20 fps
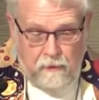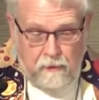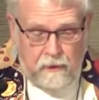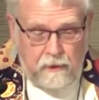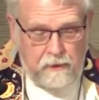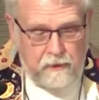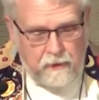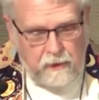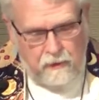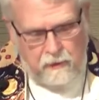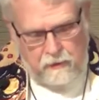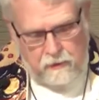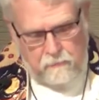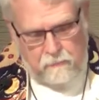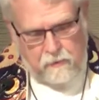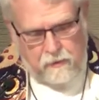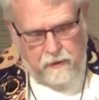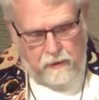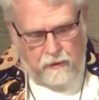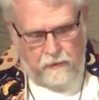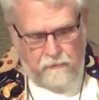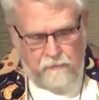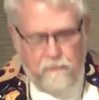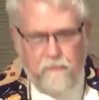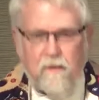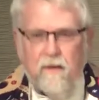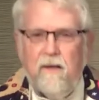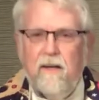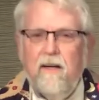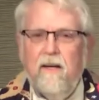He said to himself,
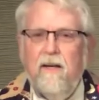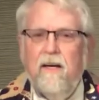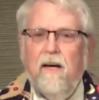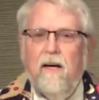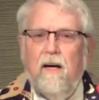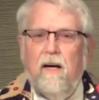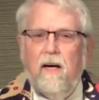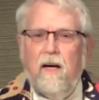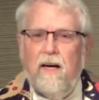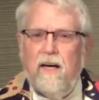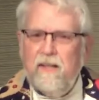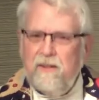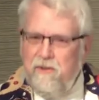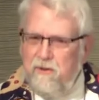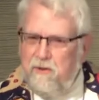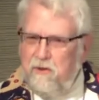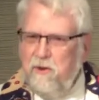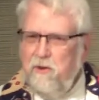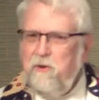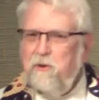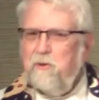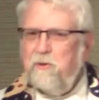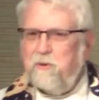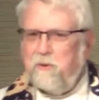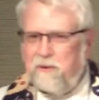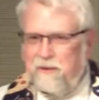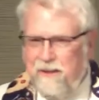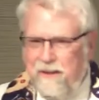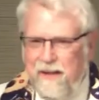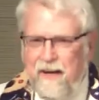"I
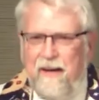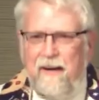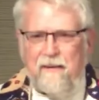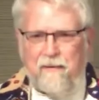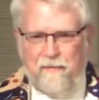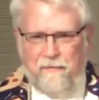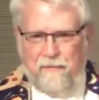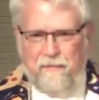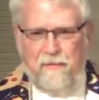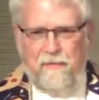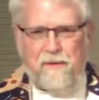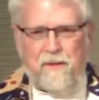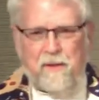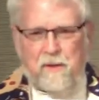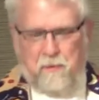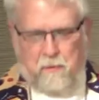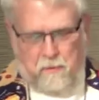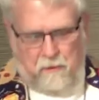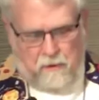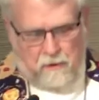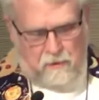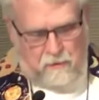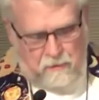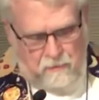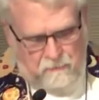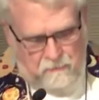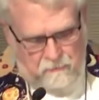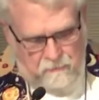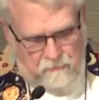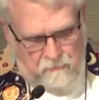do love this
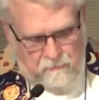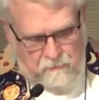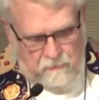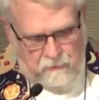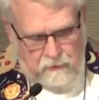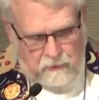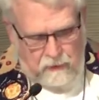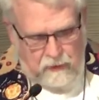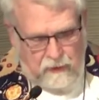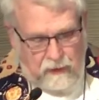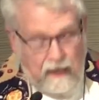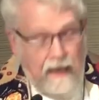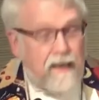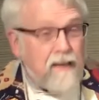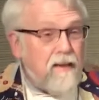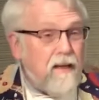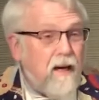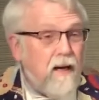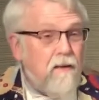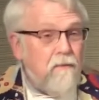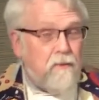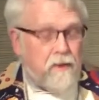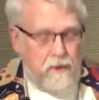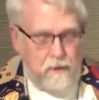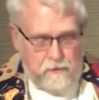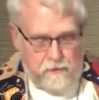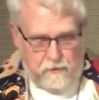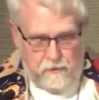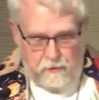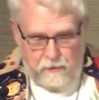world. I love
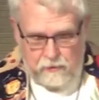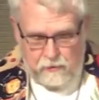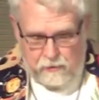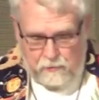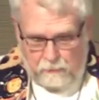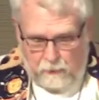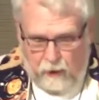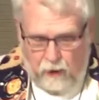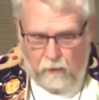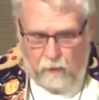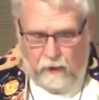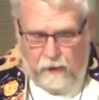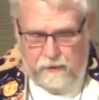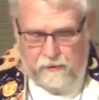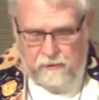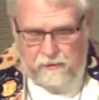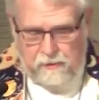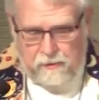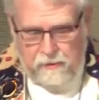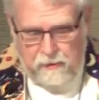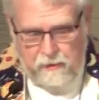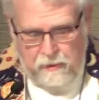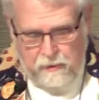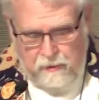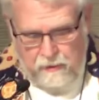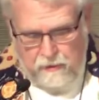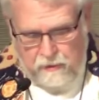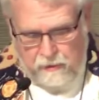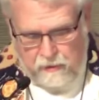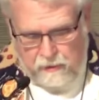its small ones,
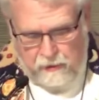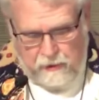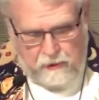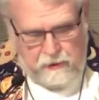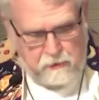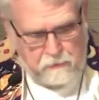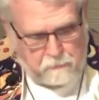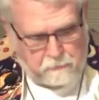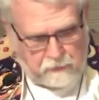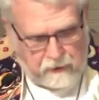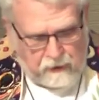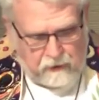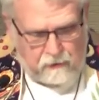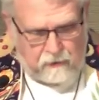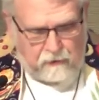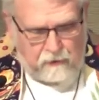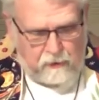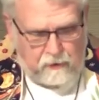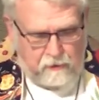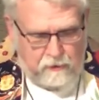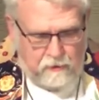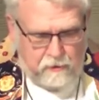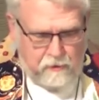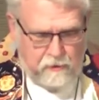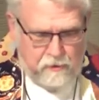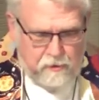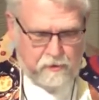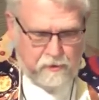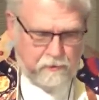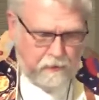the things beaten into
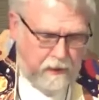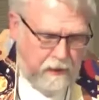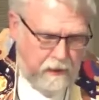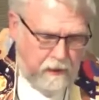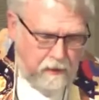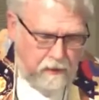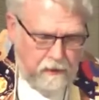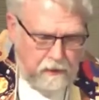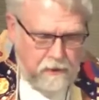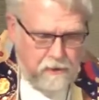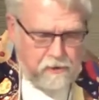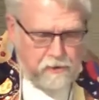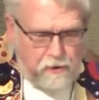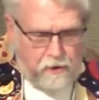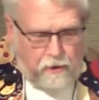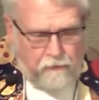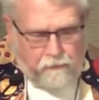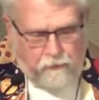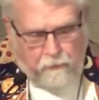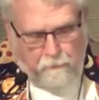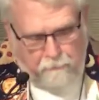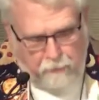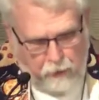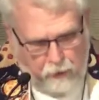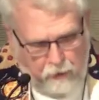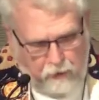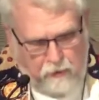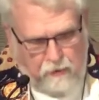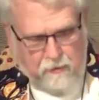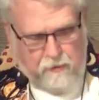the strangling surf, the
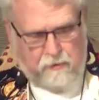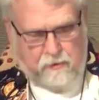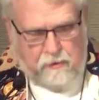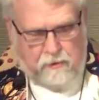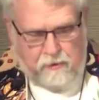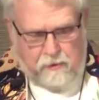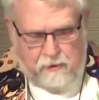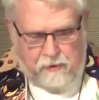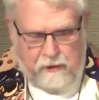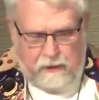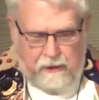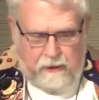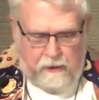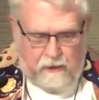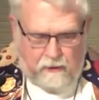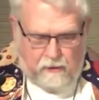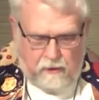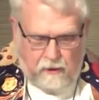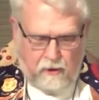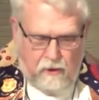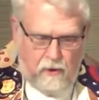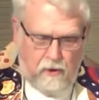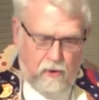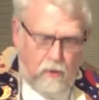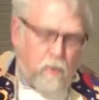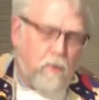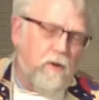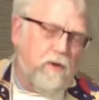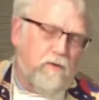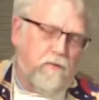birds singing,
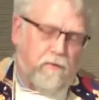which